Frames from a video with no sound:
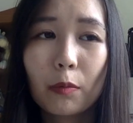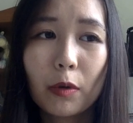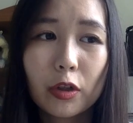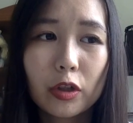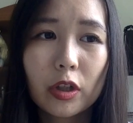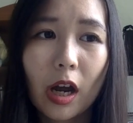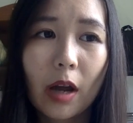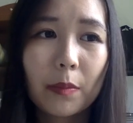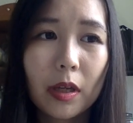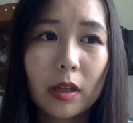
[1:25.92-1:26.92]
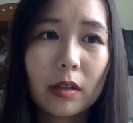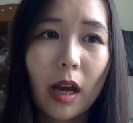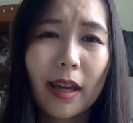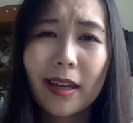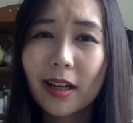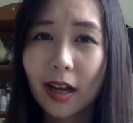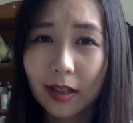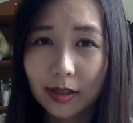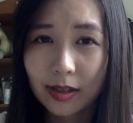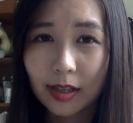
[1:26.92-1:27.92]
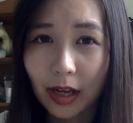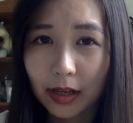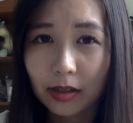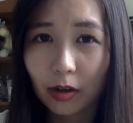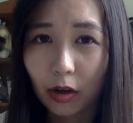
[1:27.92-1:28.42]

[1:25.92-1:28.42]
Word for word: which I mean, I can understand